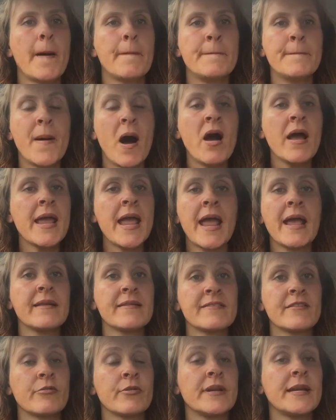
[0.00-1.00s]
My
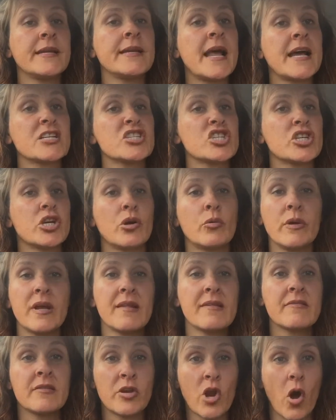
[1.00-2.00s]
answer in a nutshell
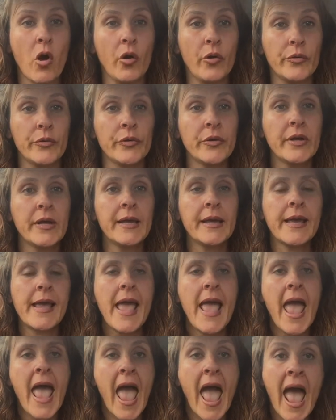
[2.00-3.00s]
is no.
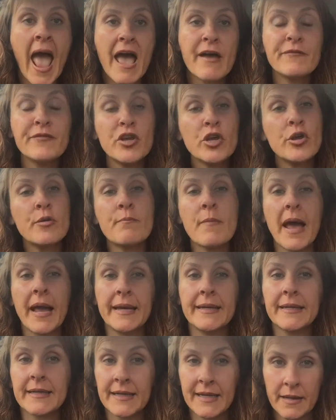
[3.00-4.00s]
Have you
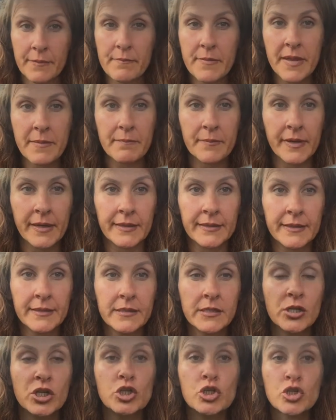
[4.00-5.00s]
made a
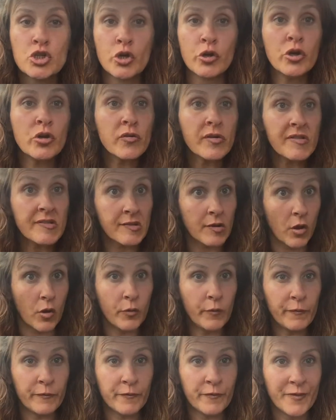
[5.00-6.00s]
commitment to
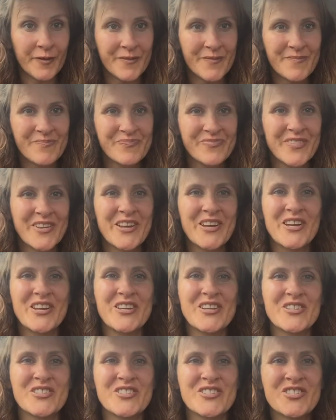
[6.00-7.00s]
yourself
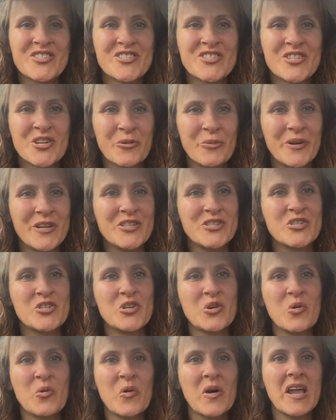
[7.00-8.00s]
to
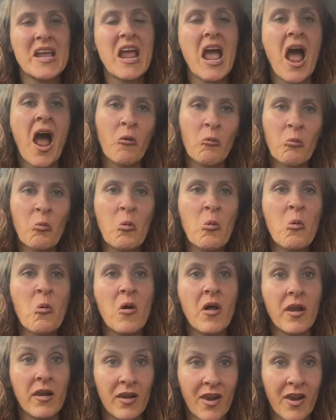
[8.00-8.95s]
enjoy a raw